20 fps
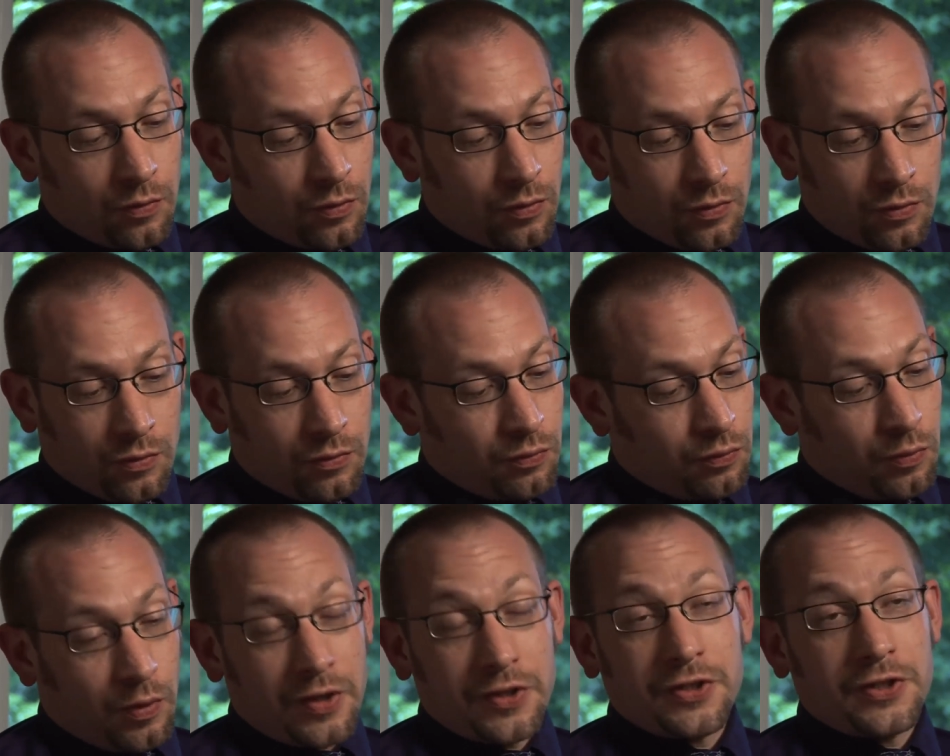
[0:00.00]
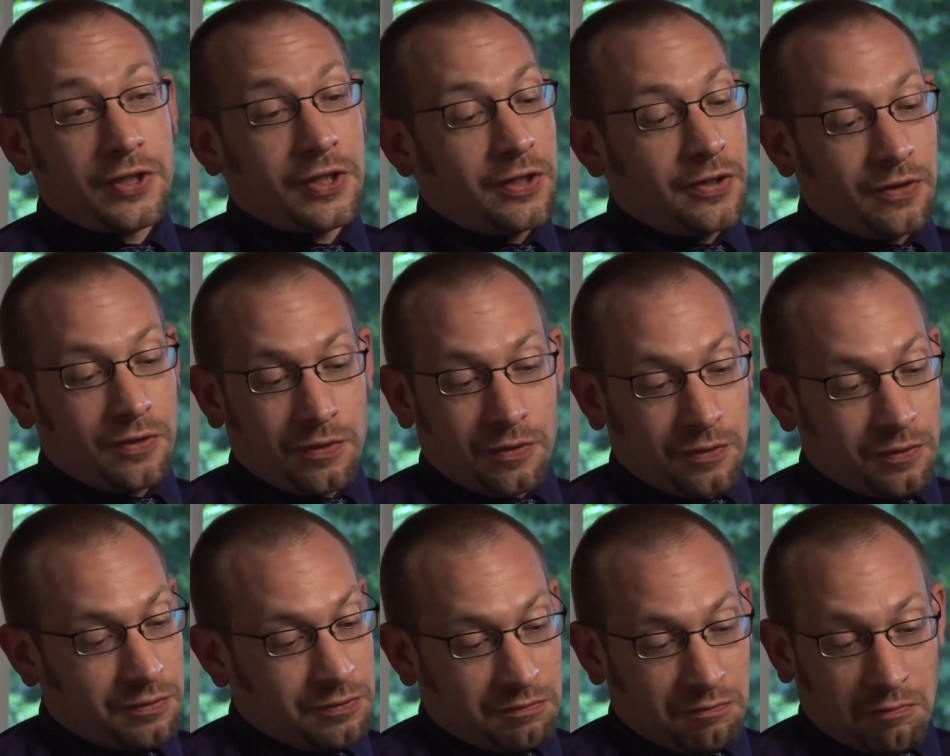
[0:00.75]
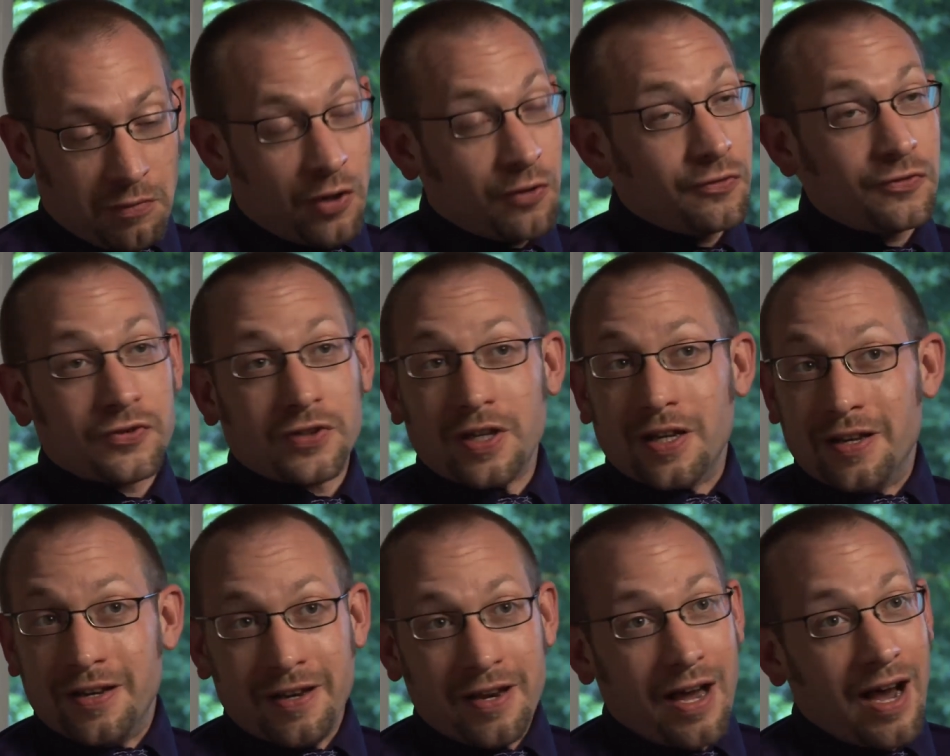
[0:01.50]
What do you most
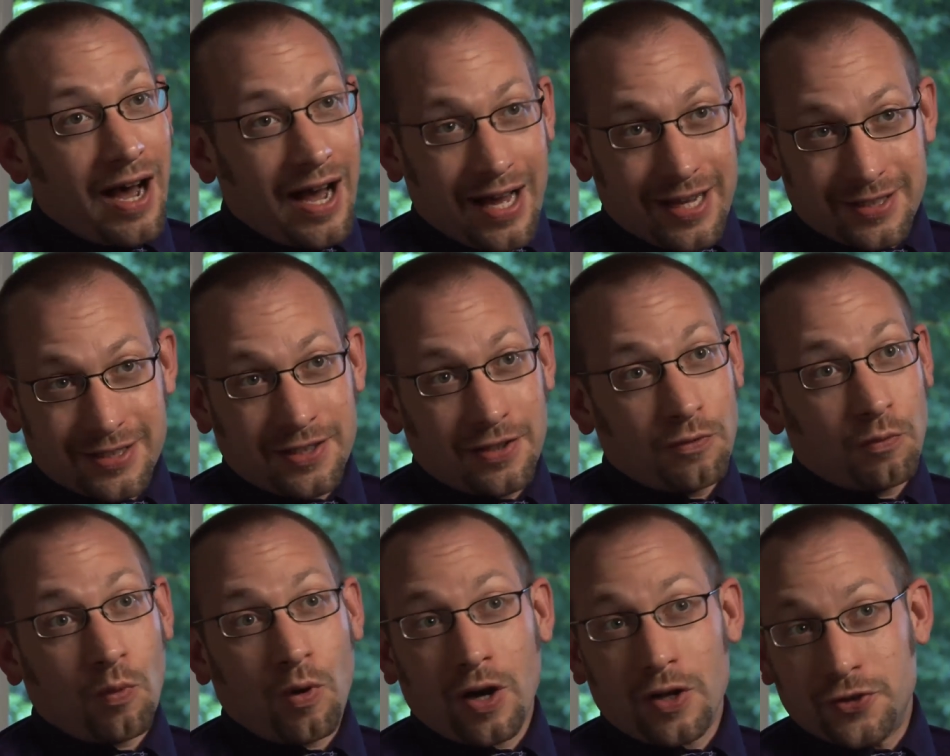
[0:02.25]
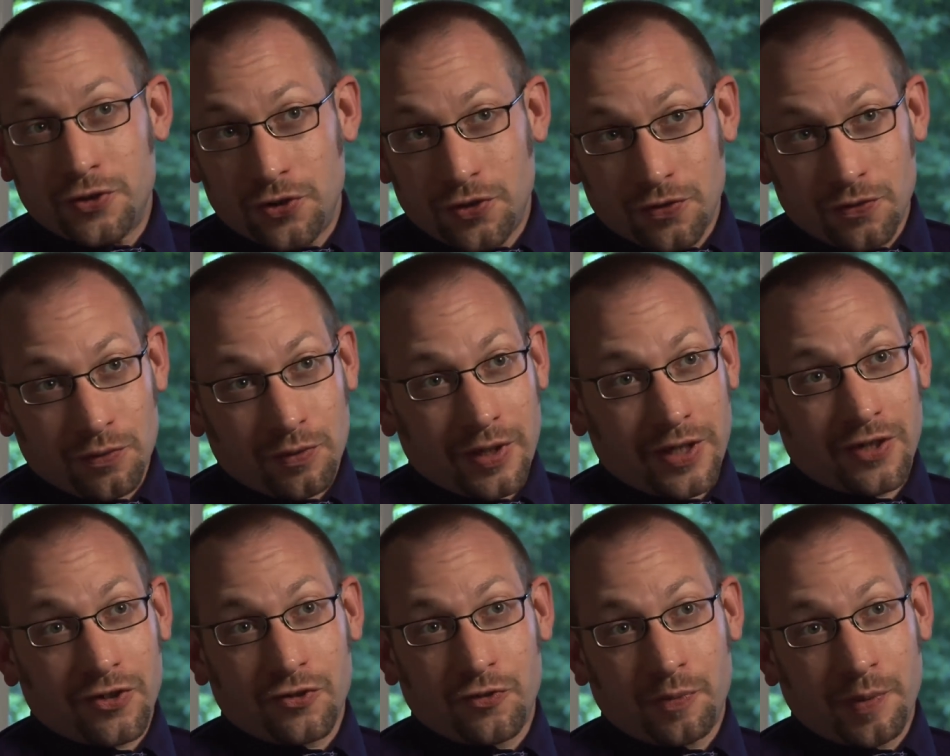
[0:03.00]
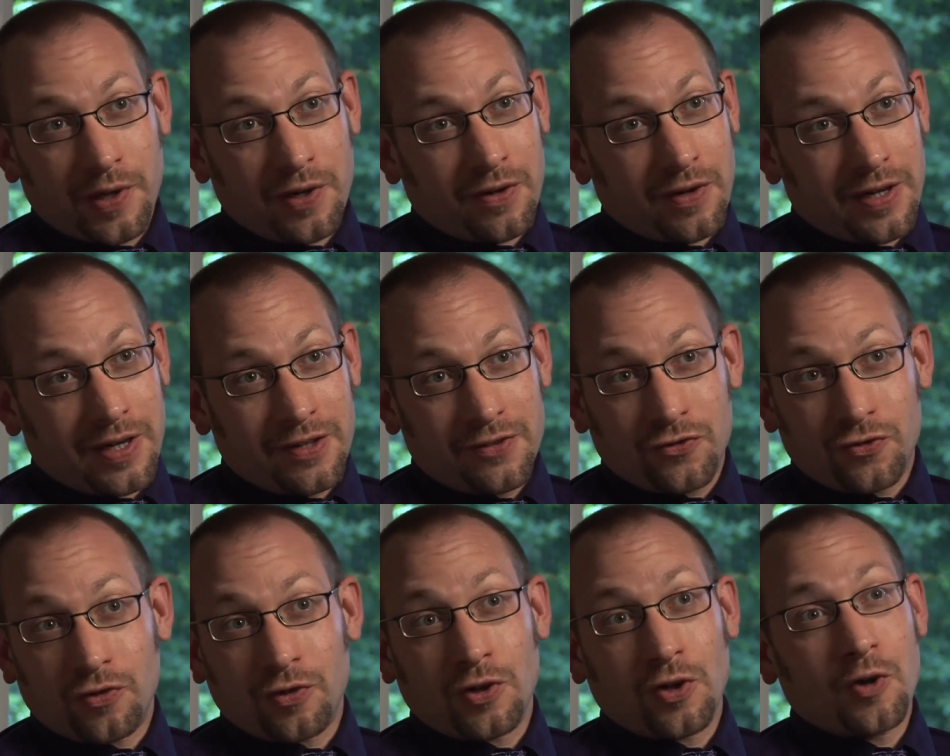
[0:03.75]
not want to re experience
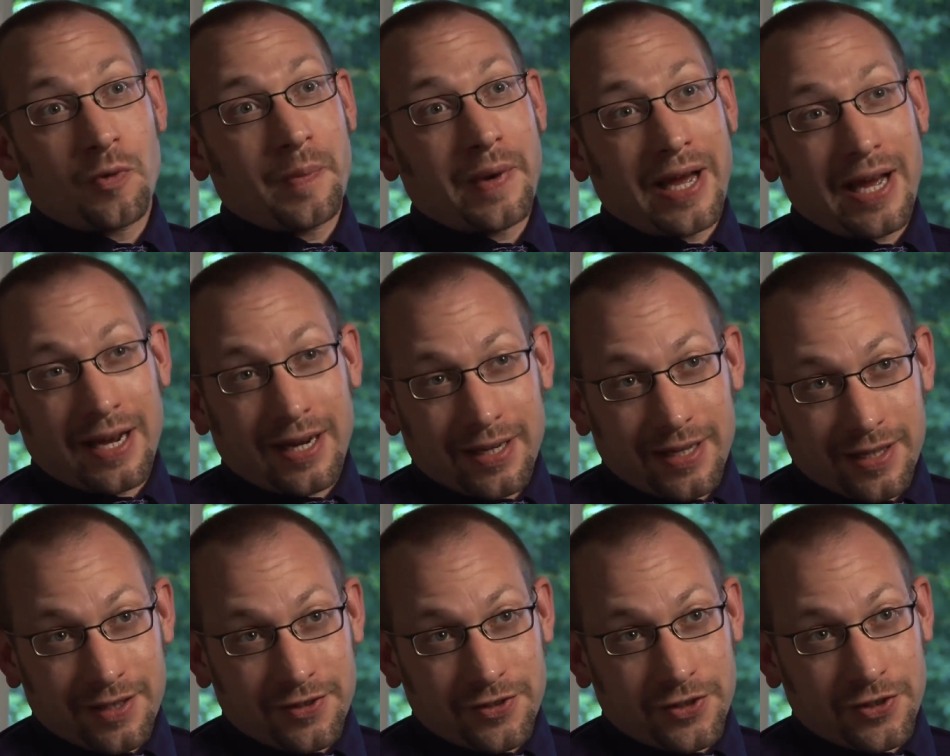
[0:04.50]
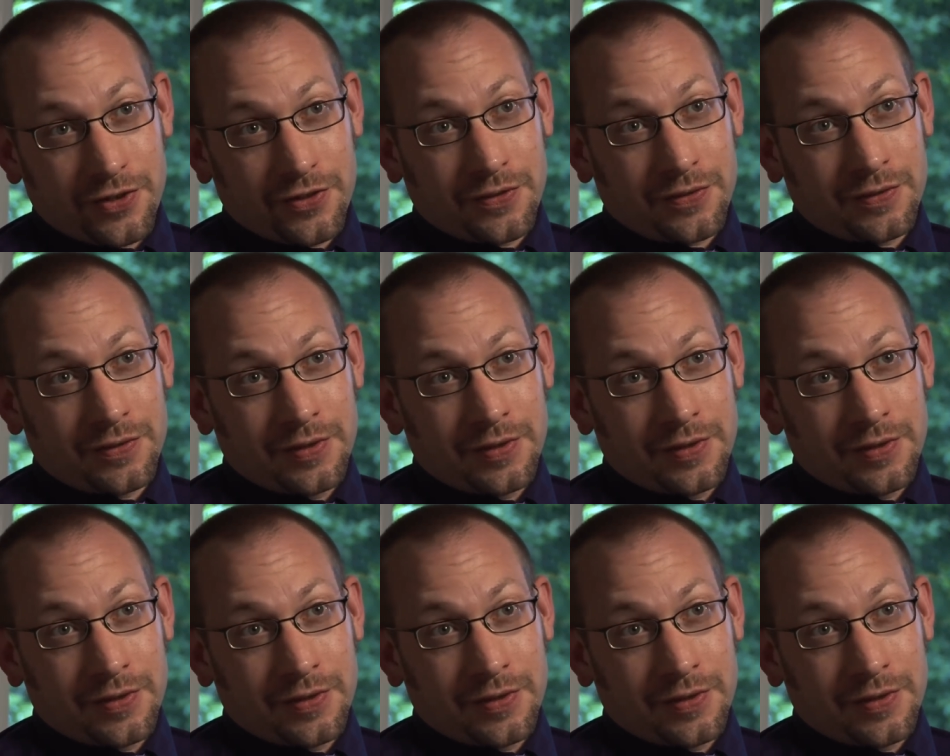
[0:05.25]
or go back into?